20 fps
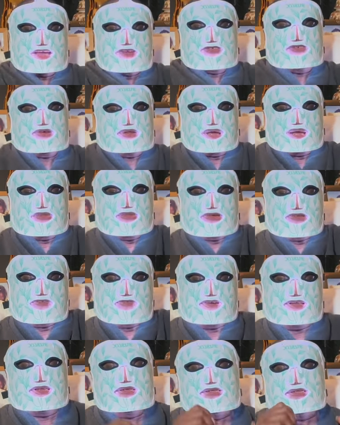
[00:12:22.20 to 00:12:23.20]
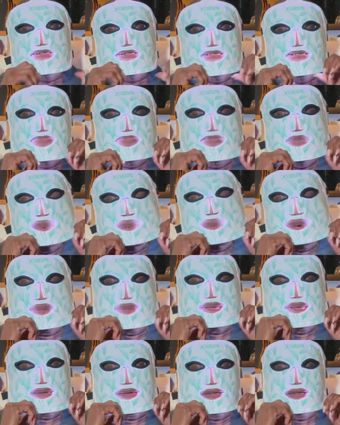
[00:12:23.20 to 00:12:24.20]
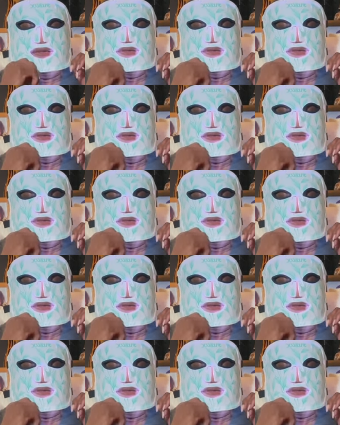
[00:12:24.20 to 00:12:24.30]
actually almost fell asleep a moment ago.